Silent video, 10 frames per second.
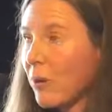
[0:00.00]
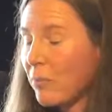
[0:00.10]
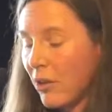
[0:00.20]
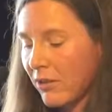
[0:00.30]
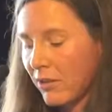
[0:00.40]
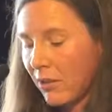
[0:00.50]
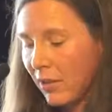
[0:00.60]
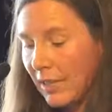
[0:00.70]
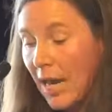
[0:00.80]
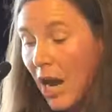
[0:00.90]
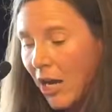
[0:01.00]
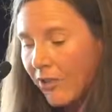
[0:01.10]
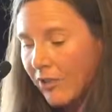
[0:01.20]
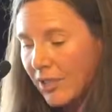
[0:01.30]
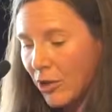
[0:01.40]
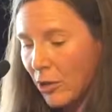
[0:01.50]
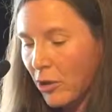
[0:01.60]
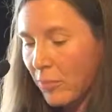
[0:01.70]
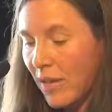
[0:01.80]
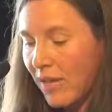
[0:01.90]
by personnel in high-risk
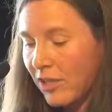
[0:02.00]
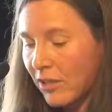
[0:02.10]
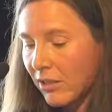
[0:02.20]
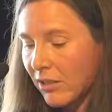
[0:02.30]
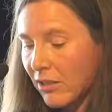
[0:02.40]
occupations,